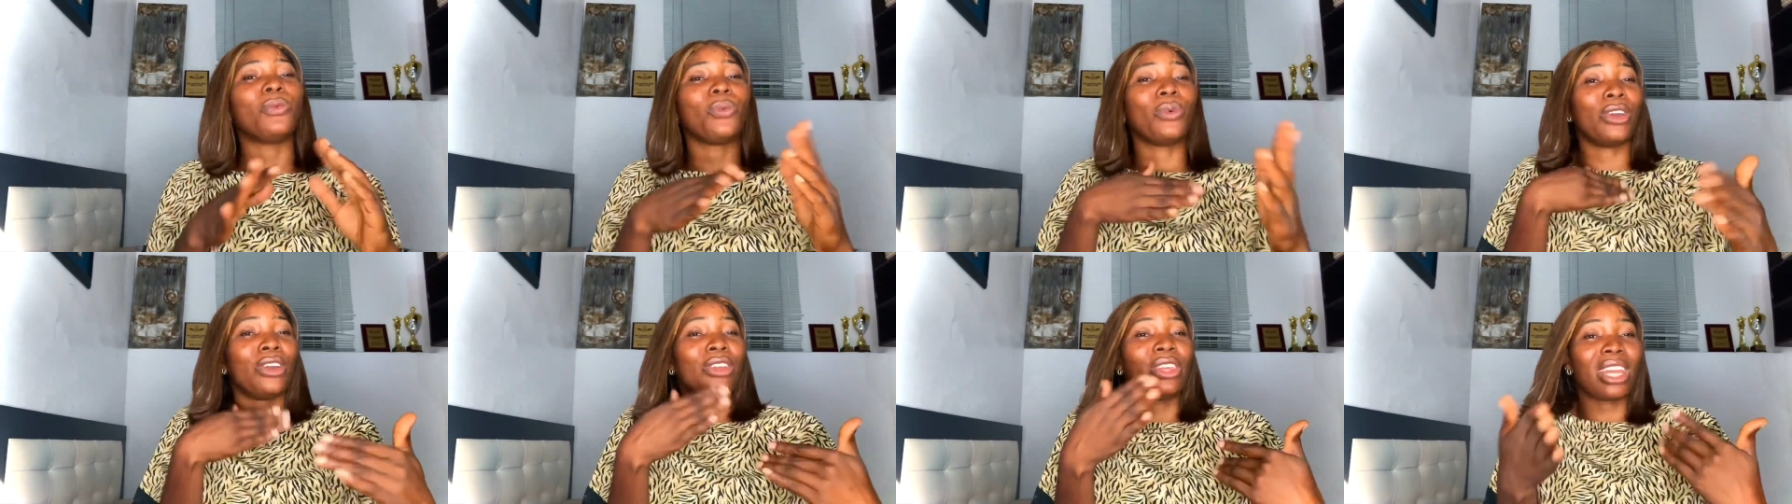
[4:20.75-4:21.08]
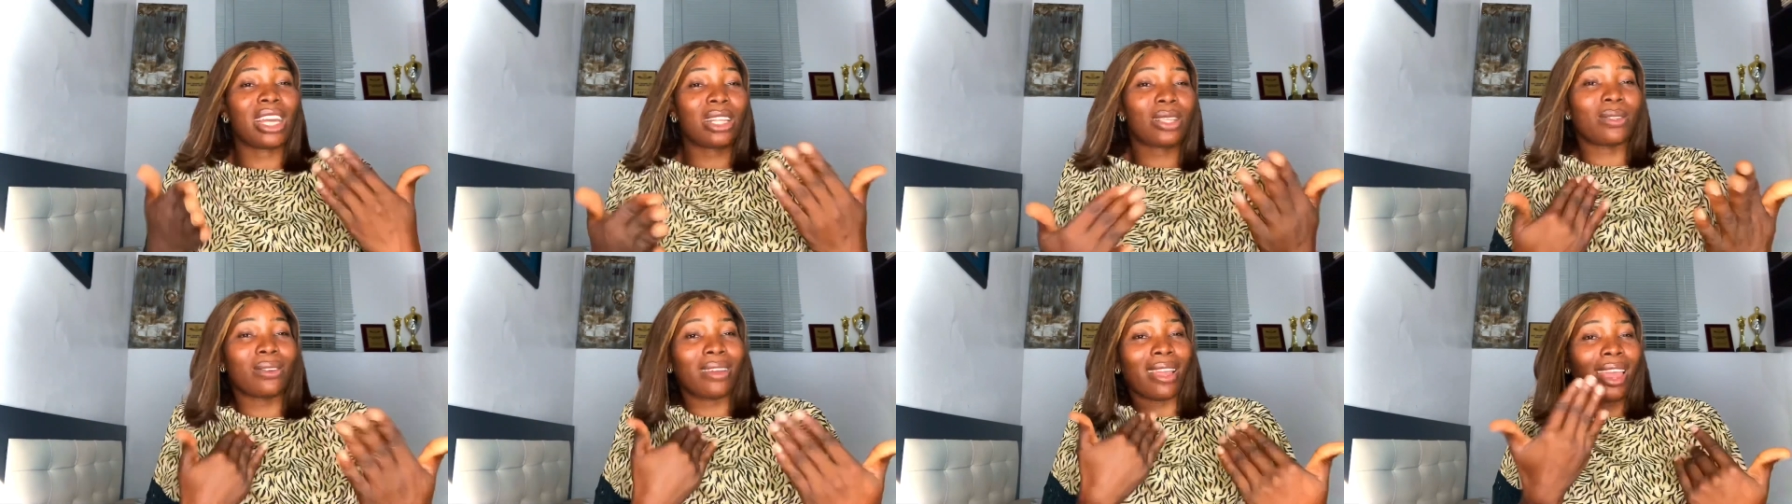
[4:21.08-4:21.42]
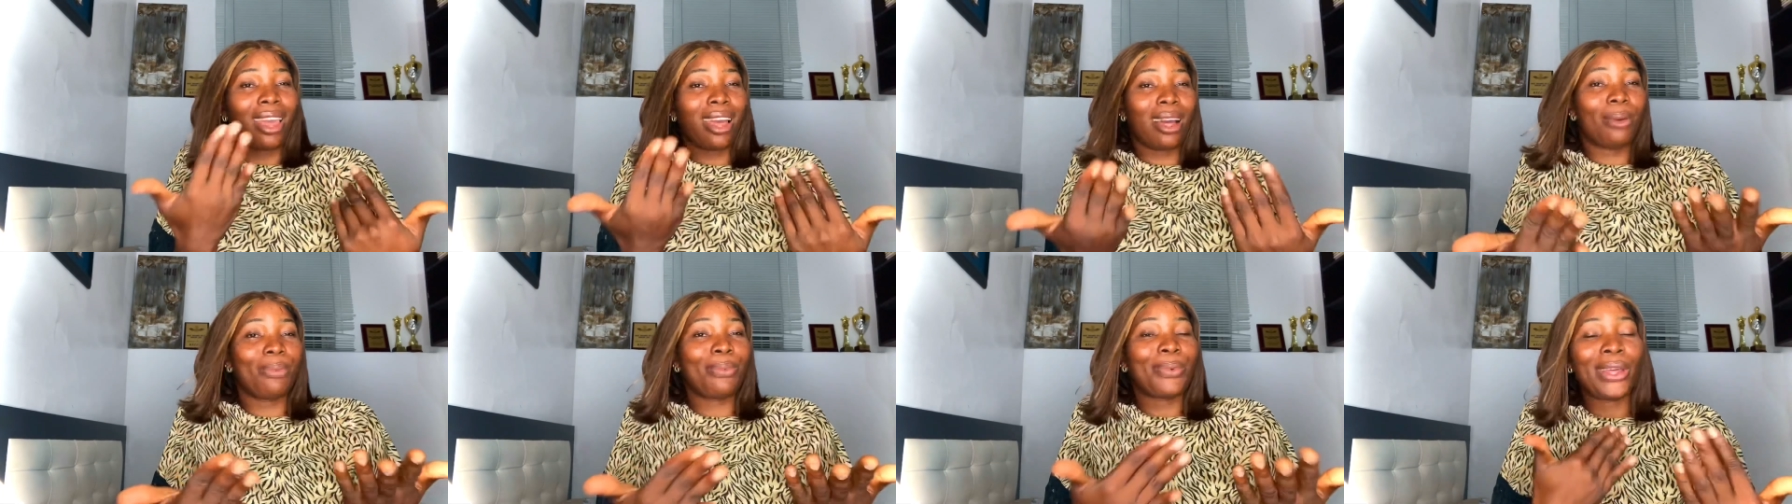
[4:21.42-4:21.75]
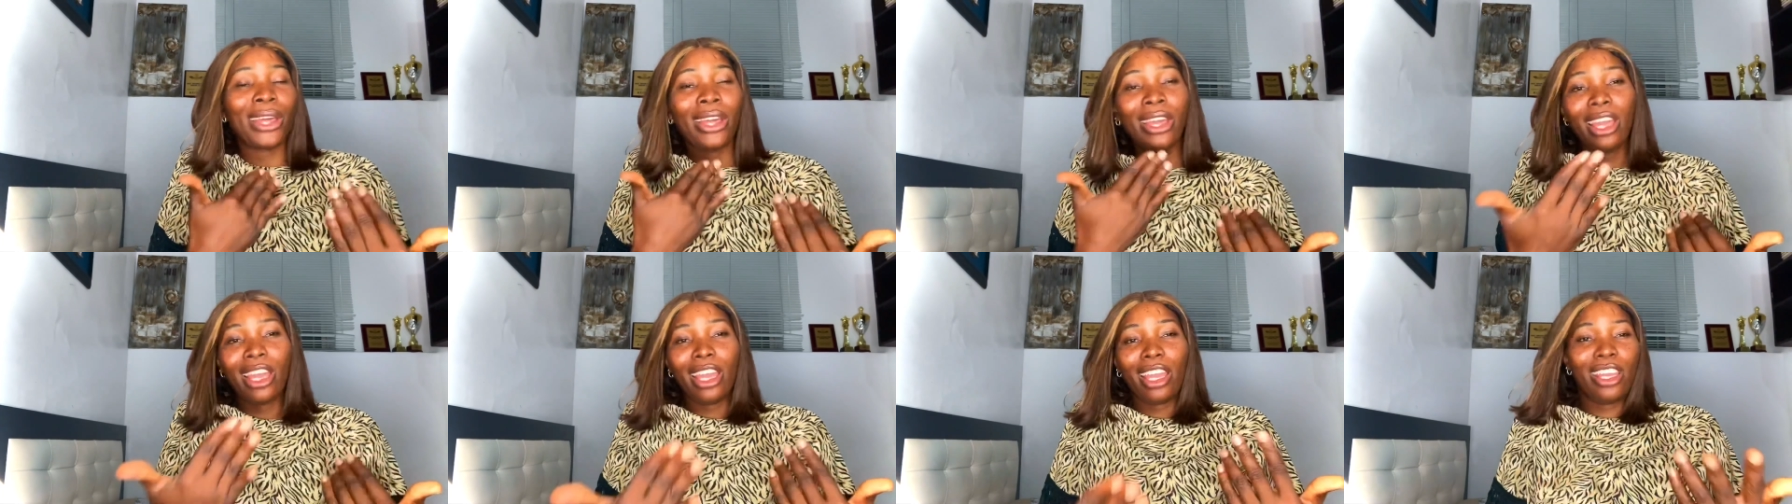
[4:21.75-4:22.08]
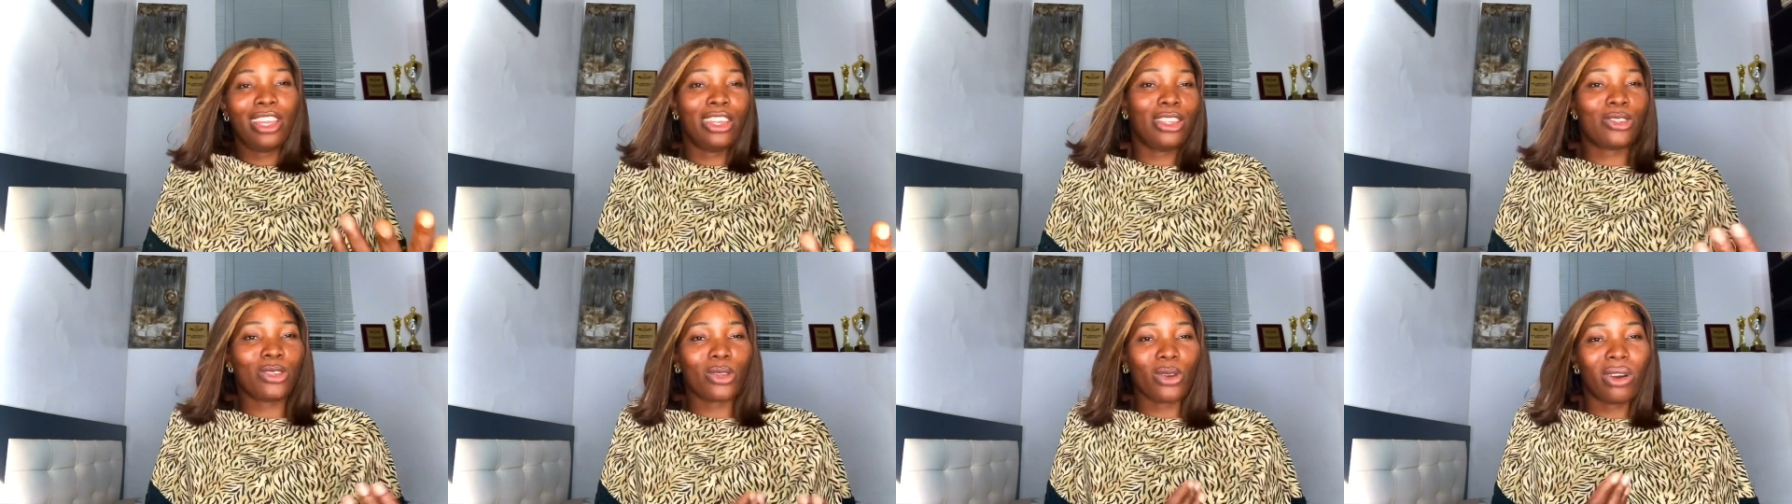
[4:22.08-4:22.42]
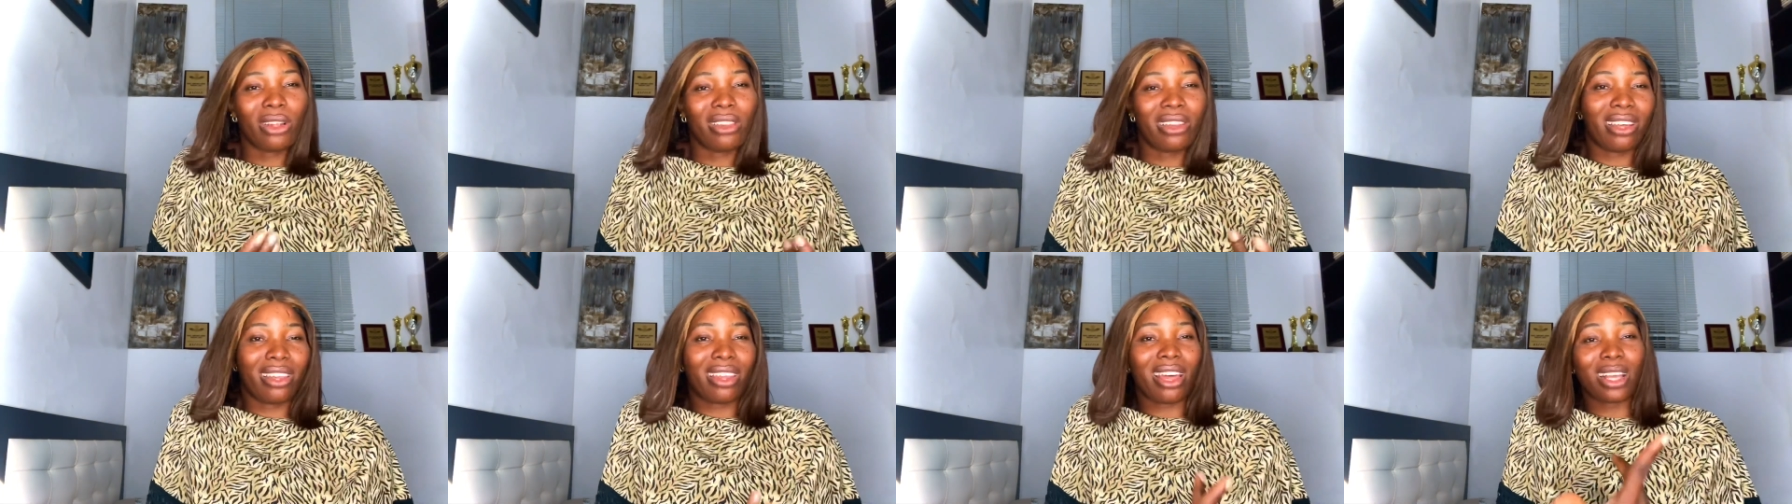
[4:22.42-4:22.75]
You're here to help each
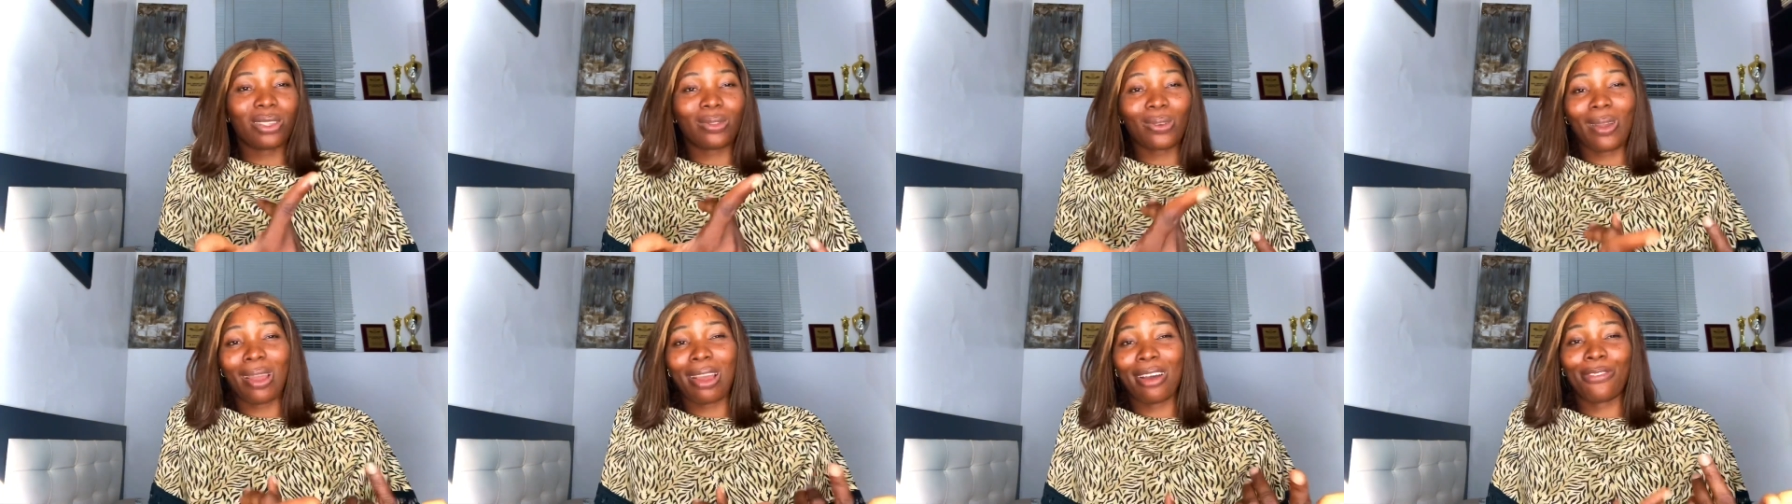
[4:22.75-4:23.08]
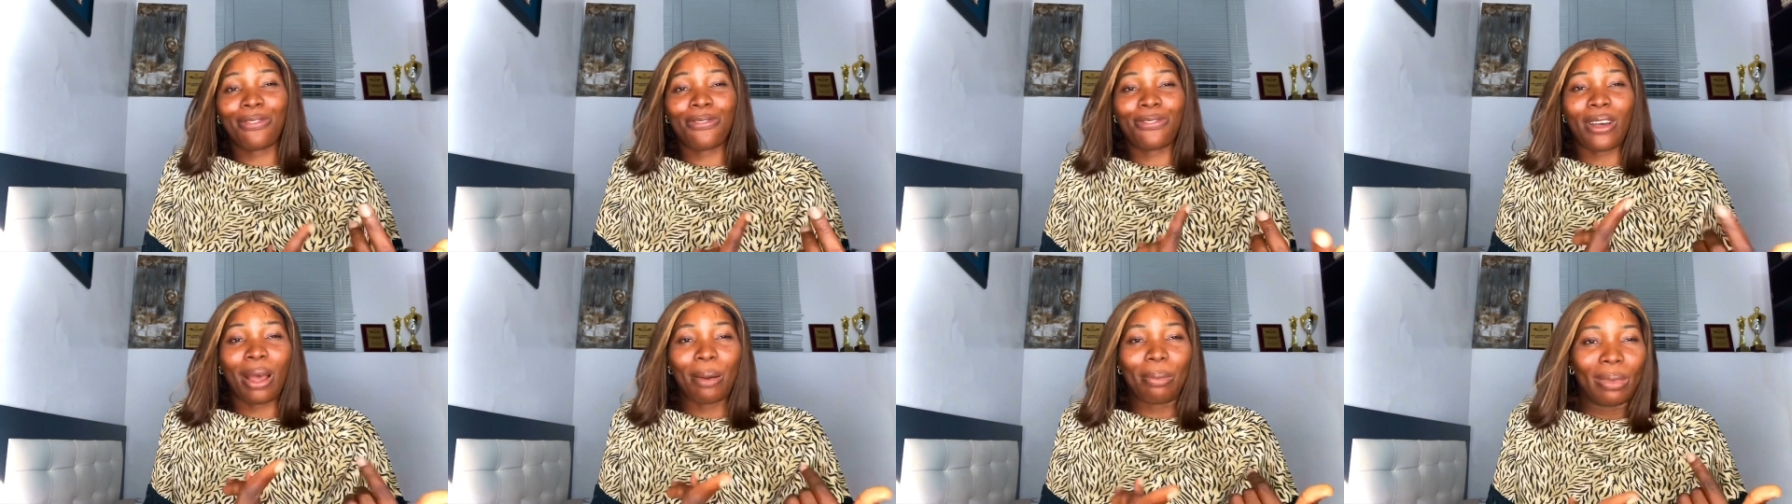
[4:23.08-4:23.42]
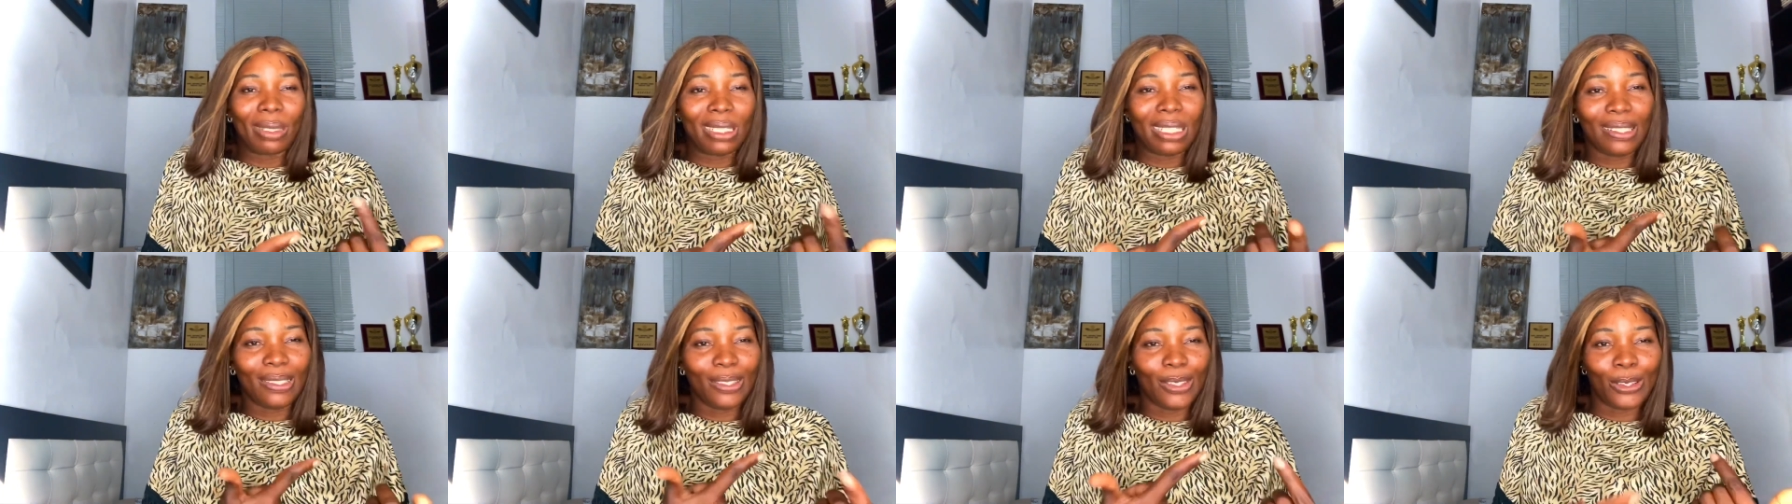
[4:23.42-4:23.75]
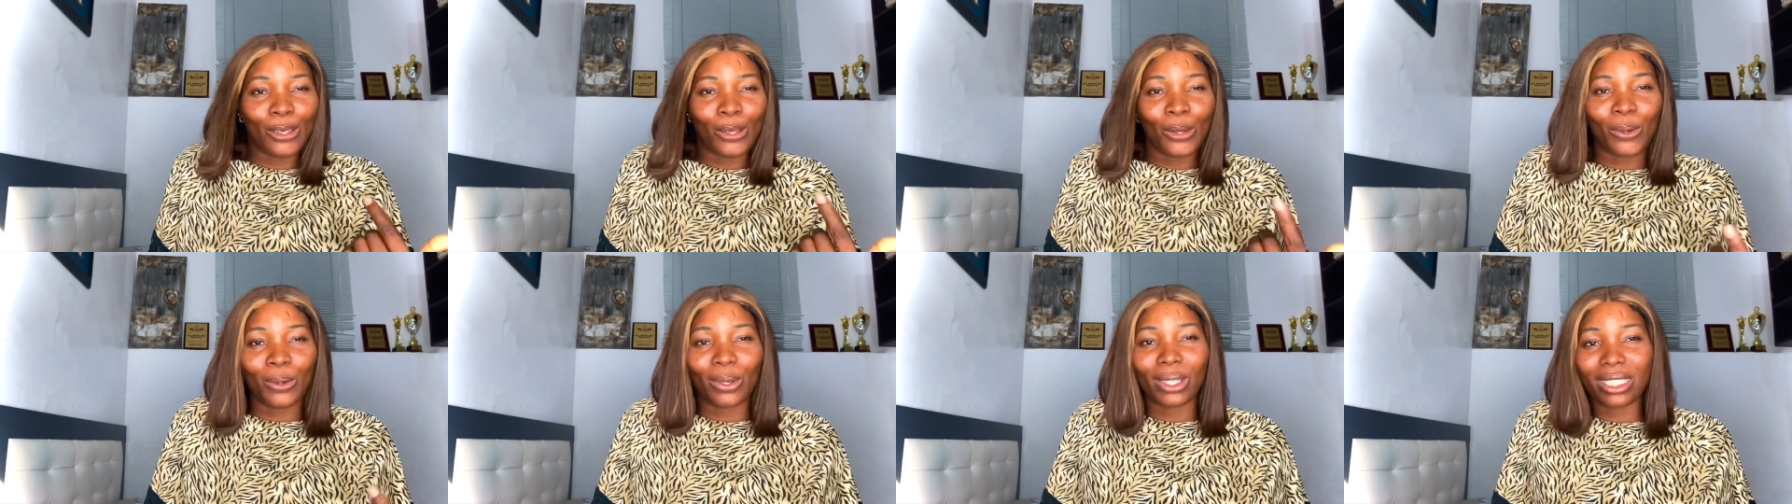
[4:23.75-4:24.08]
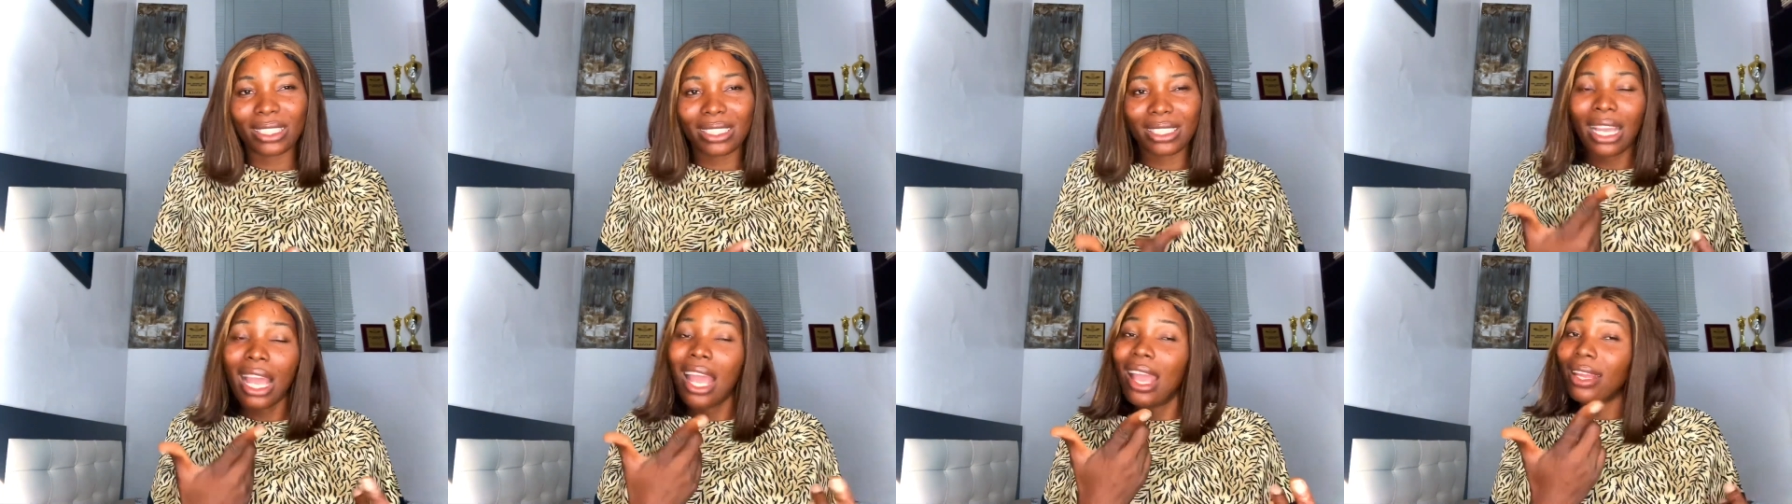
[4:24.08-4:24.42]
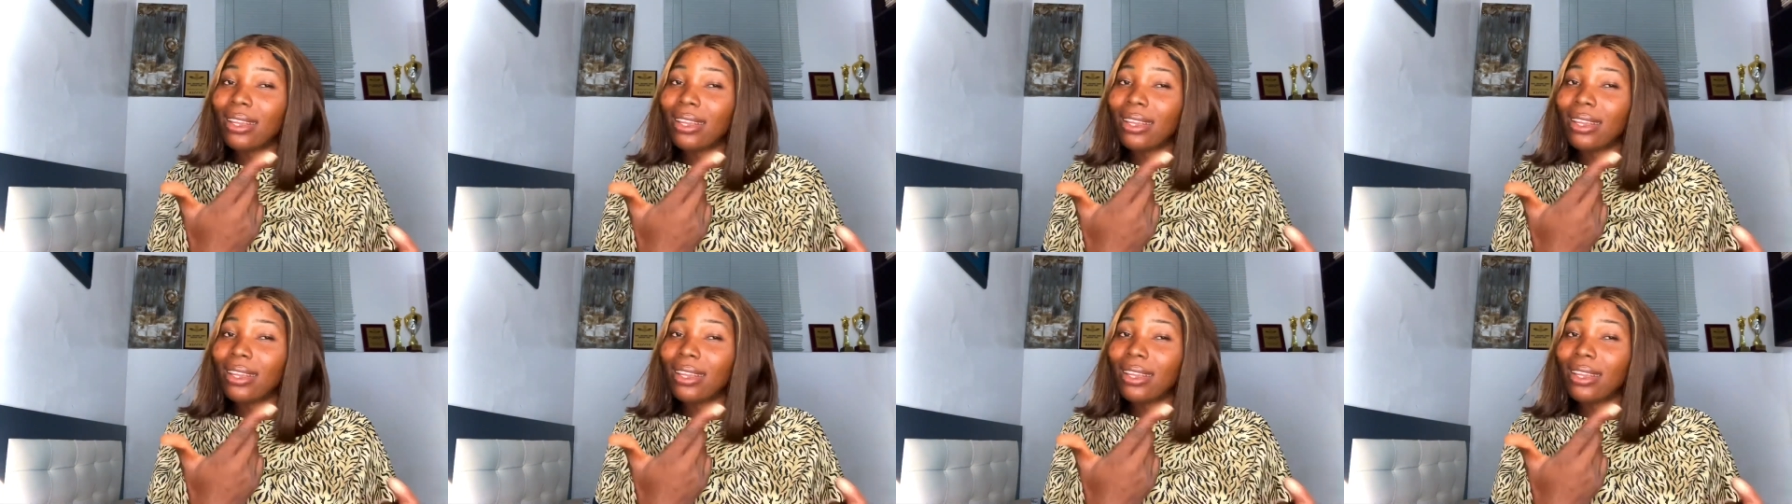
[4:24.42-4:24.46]
other. That's why you're family. You know what?